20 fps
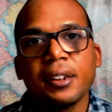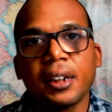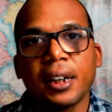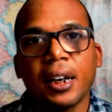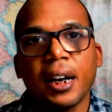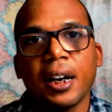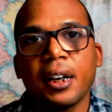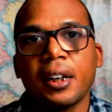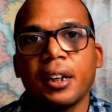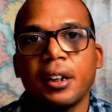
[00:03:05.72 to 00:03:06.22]
the
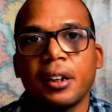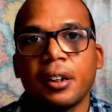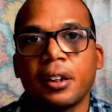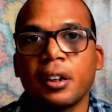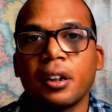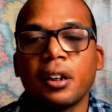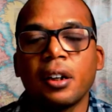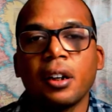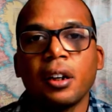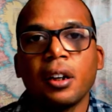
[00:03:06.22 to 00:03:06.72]
cut
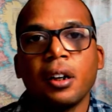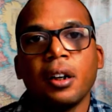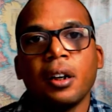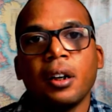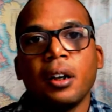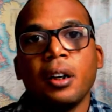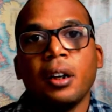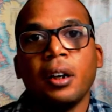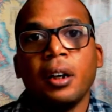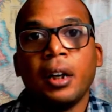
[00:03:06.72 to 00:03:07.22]
here.
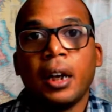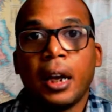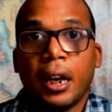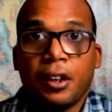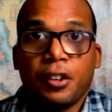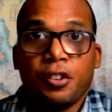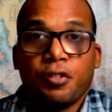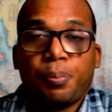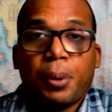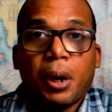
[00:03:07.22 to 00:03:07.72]

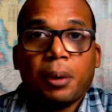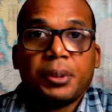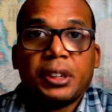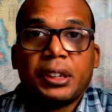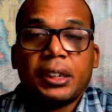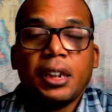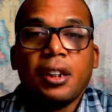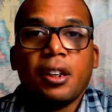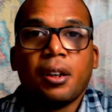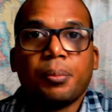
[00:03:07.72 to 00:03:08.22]
And you've probably
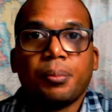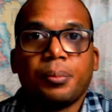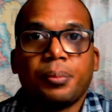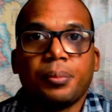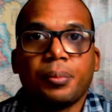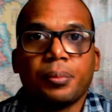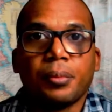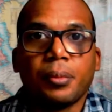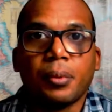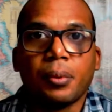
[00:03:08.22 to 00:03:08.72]
seen them
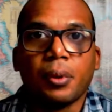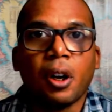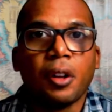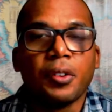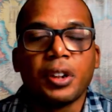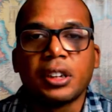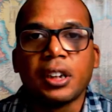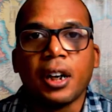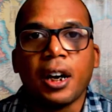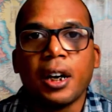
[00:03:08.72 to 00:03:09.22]
all
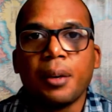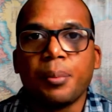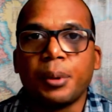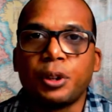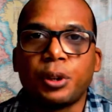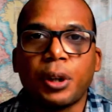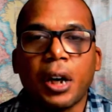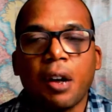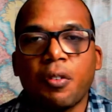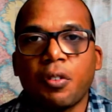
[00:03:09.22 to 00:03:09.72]
the time in
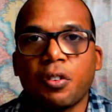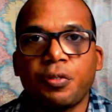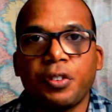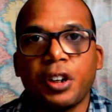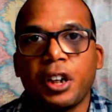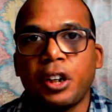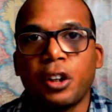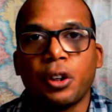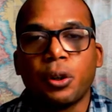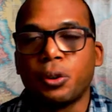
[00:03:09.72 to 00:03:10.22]
travel
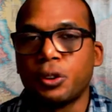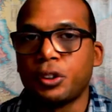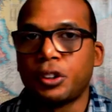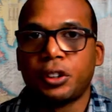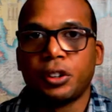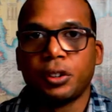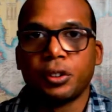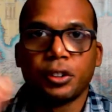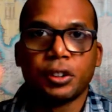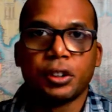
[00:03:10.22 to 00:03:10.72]

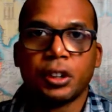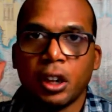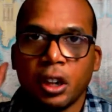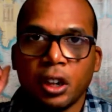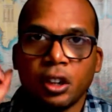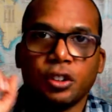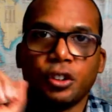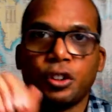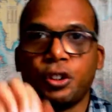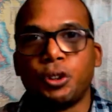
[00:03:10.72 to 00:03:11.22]
videos, those
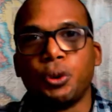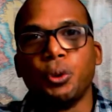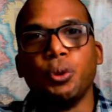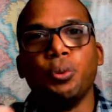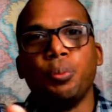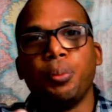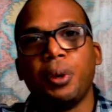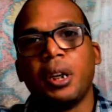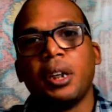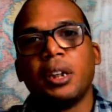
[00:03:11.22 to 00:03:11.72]

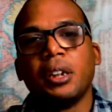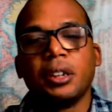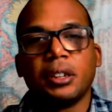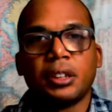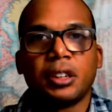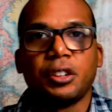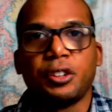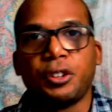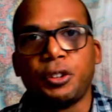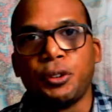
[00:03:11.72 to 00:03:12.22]
zoom
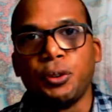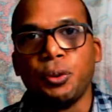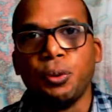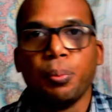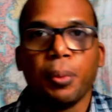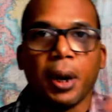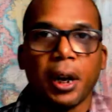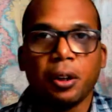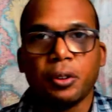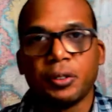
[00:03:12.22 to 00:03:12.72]
ins and
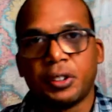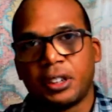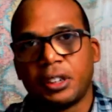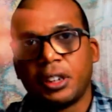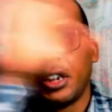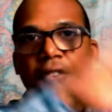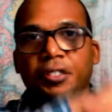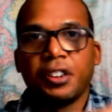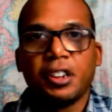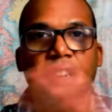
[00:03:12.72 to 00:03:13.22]
zoom outs
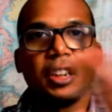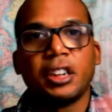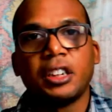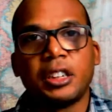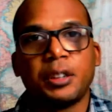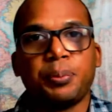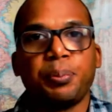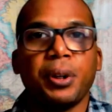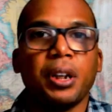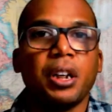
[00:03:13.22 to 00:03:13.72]
and everything
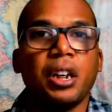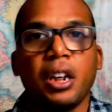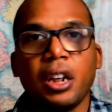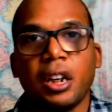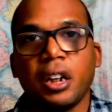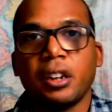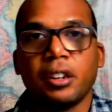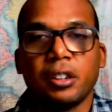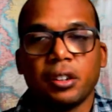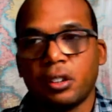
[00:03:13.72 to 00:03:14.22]

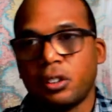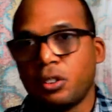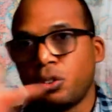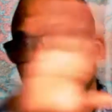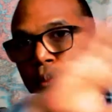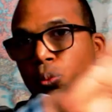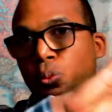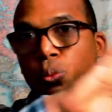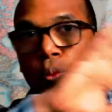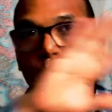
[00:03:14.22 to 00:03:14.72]
spinning and
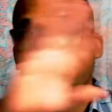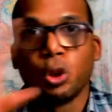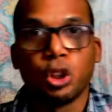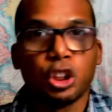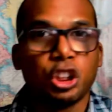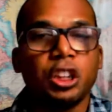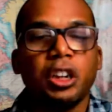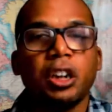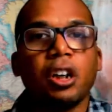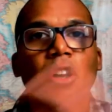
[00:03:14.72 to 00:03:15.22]

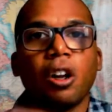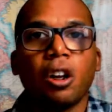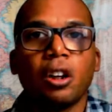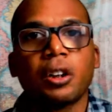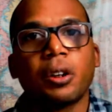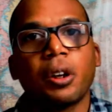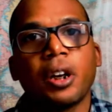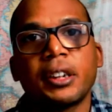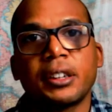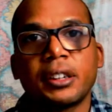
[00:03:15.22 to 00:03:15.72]
whooshing all
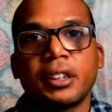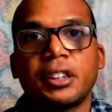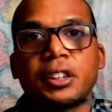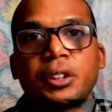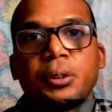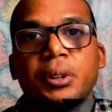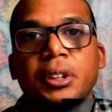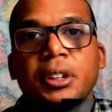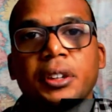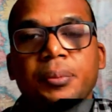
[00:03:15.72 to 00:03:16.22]
across the
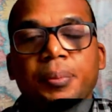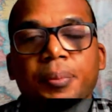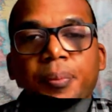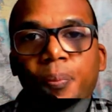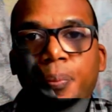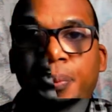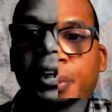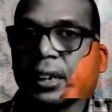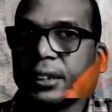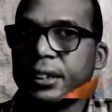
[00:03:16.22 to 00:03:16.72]
screen.
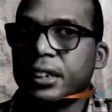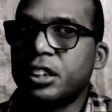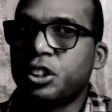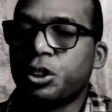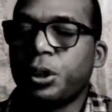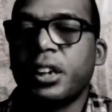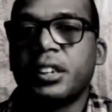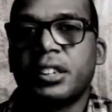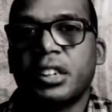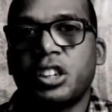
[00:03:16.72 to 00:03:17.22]
Because these
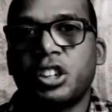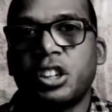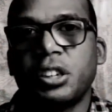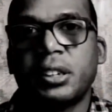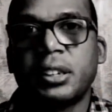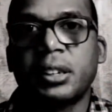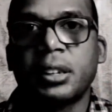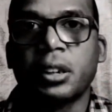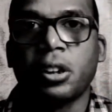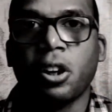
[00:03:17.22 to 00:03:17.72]

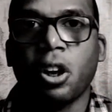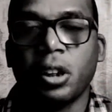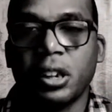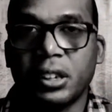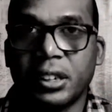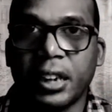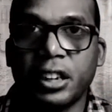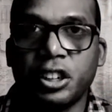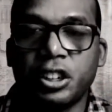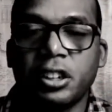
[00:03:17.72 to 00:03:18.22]
transitions call
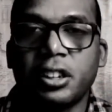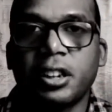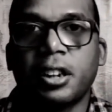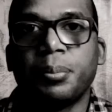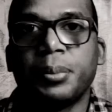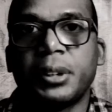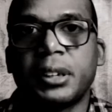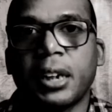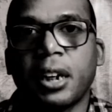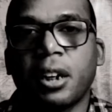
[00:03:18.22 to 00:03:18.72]
attention to
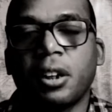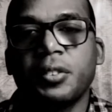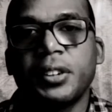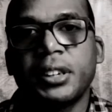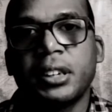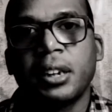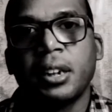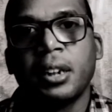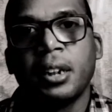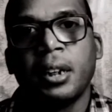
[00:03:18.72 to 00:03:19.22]

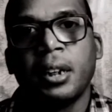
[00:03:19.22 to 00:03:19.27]
themselves,